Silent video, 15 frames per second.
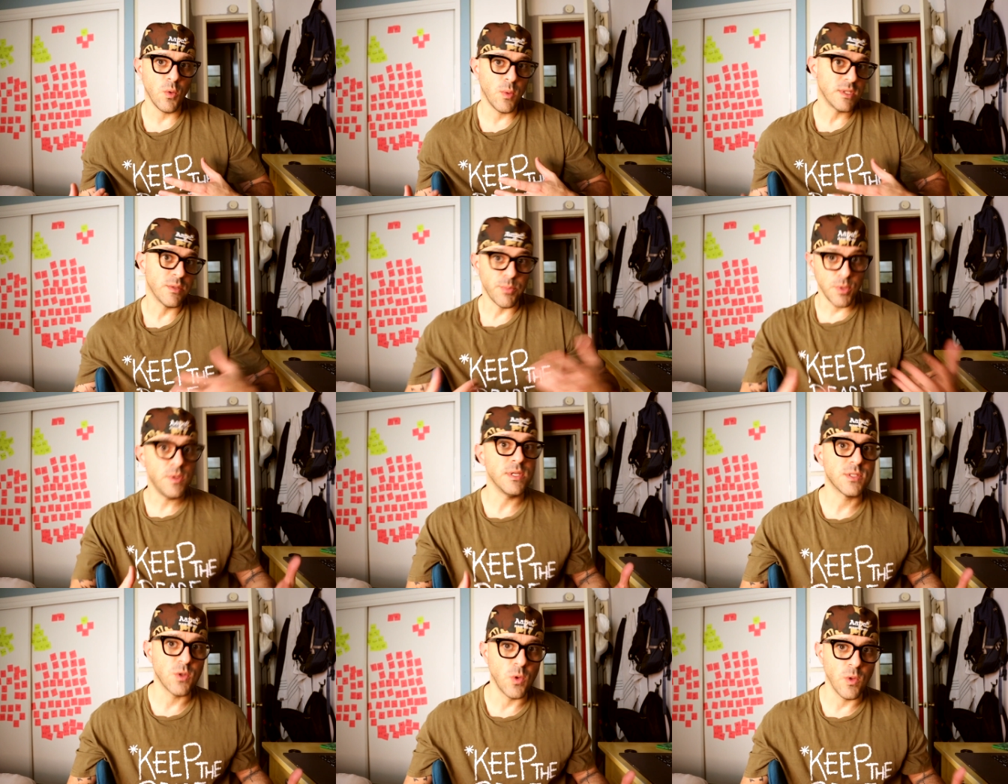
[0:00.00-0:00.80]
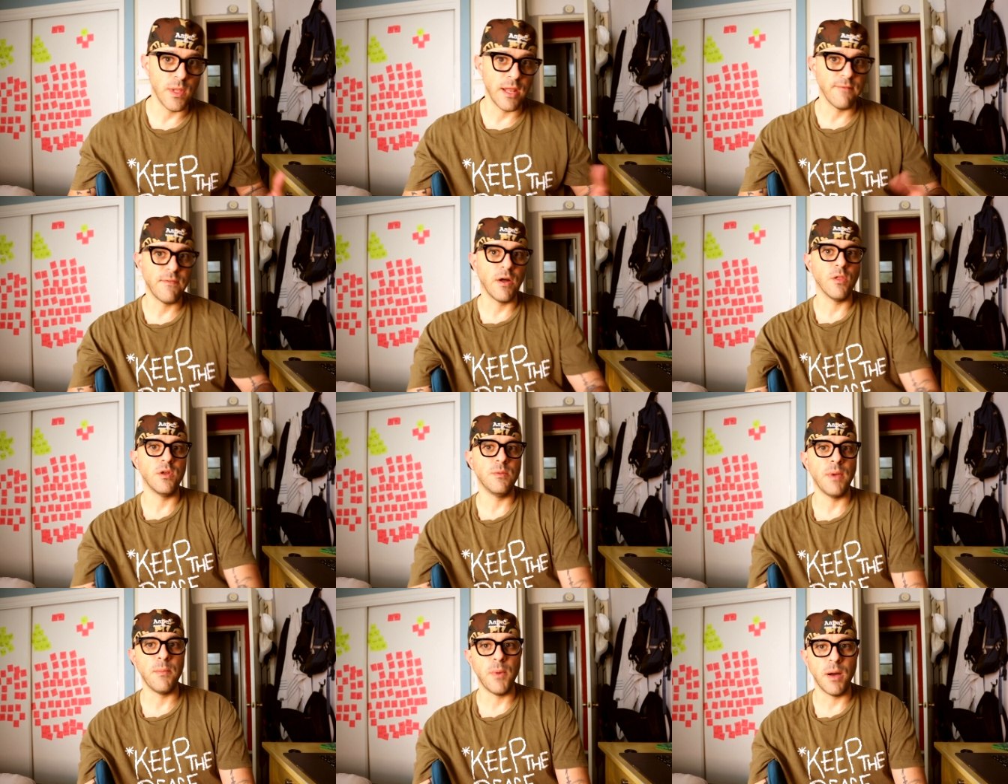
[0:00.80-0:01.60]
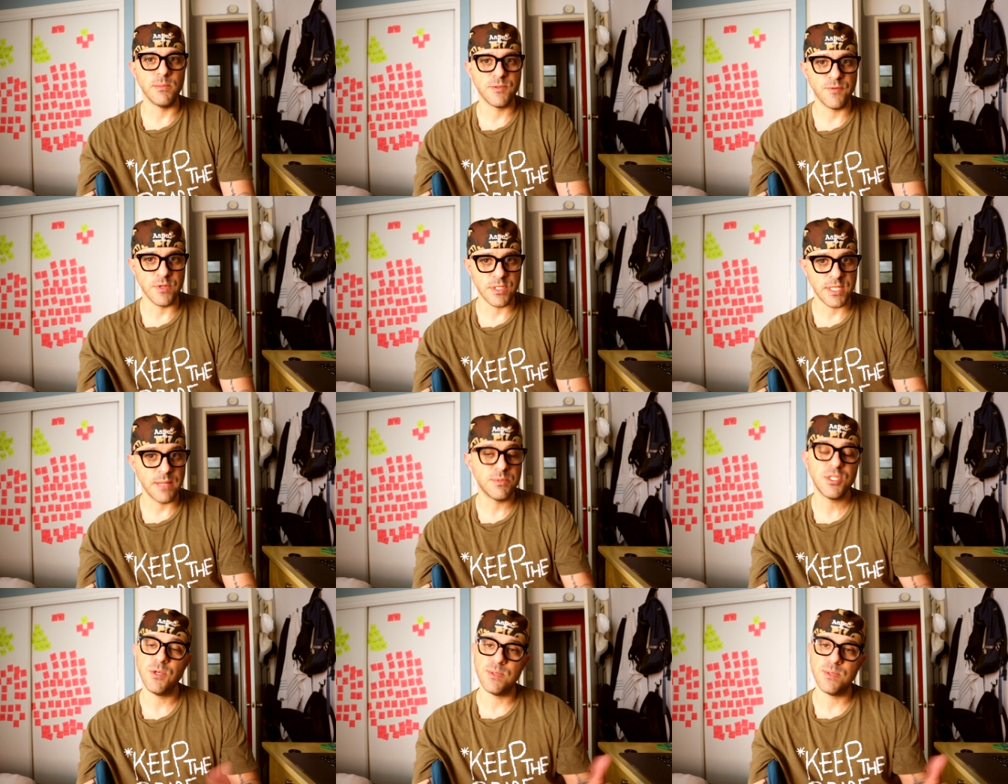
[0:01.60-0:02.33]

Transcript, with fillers: went to beauty school, and I followed in my mom's footsteps.